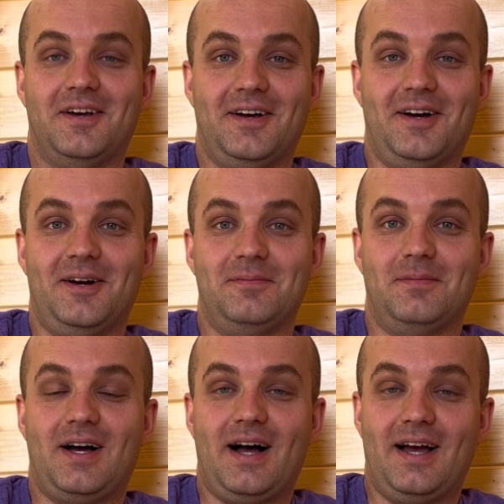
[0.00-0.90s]

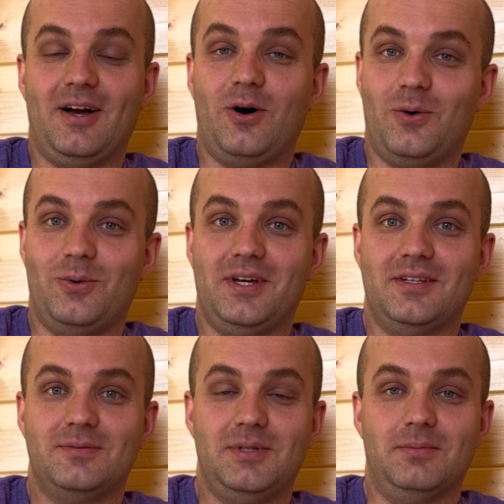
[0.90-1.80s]
I
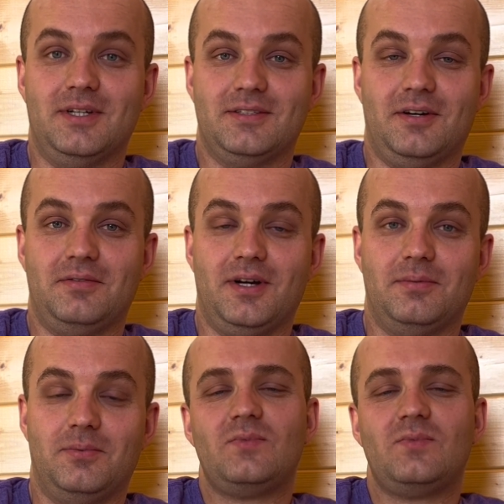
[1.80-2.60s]
always beat myself up.